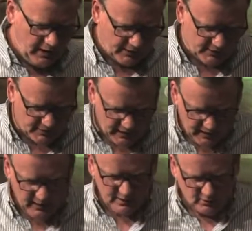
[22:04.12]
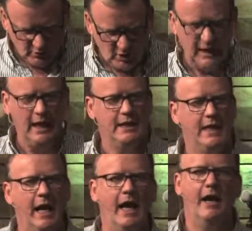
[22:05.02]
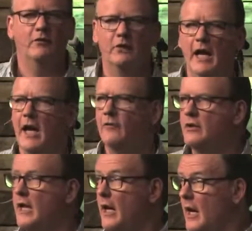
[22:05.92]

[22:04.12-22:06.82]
is, he is looking day after day after day.